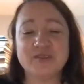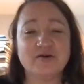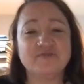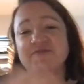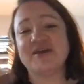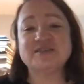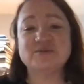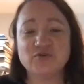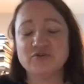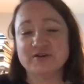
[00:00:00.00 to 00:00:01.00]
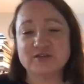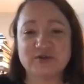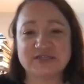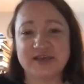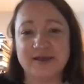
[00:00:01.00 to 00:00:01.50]
on Facebook or on
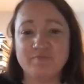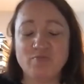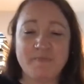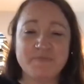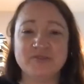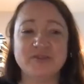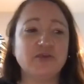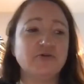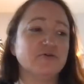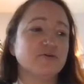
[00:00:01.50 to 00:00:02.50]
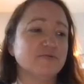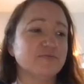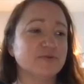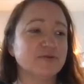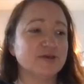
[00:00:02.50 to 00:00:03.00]
Twitter that hmm. you're
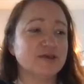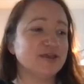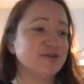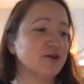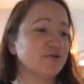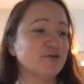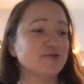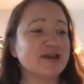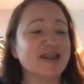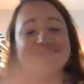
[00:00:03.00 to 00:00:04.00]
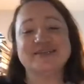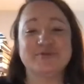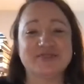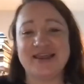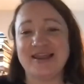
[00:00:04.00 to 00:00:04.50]
you know you're aligned
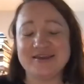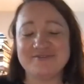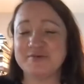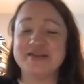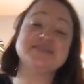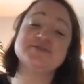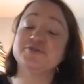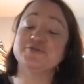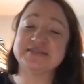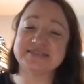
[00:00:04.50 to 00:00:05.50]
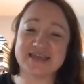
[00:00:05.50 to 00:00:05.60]
with their life, but it's not always the